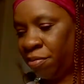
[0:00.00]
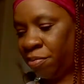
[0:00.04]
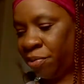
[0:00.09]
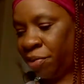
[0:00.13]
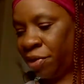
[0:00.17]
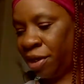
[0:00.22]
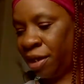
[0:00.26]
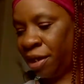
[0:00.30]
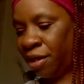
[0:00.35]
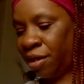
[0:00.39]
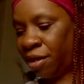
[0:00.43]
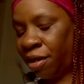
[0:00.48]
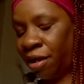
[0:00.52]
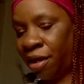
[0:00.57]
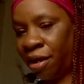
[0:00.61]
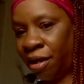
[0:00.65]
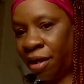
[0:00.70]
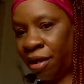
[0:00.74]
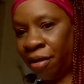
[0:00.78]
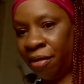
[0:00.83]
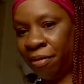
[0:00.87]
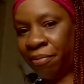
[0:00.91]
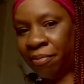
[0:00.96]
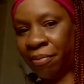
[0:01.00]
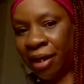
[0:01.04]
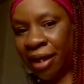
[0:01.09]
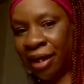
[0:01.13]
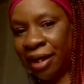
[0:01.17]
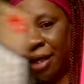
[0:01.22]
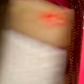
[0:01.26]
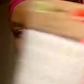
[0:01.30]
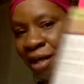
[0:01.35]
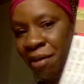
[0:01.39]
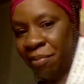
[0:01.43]
putting my
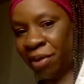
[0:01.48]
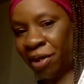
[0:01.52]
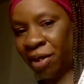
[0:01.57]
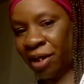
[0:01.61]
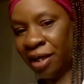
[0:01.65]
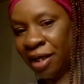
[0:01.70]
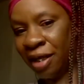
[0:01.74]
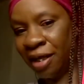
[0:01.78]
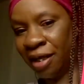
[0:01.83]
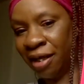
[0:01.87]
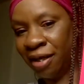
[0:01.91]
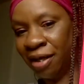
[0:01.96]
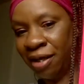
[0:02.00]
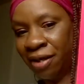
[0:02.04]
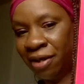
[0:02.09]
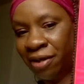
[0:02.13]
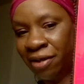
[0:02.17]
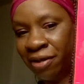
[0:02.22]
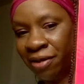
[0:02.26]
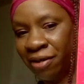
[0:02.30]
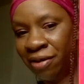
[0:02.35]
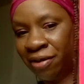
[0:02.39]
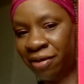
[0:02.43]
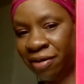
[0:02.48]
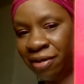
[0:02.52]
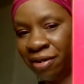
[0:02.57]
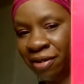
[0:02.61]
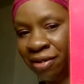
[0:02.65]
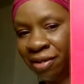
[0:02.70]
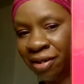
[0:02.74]
name on here,